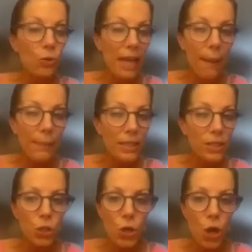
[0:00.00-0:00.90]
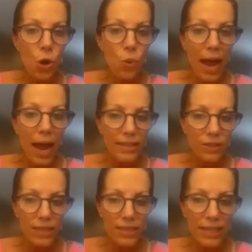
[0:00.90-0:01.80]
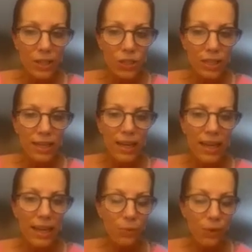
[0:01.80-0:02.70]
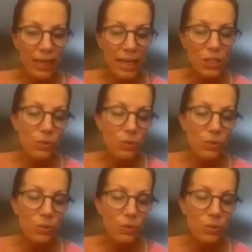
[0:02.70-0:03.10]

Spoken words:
That means no axillary dissection and radiation.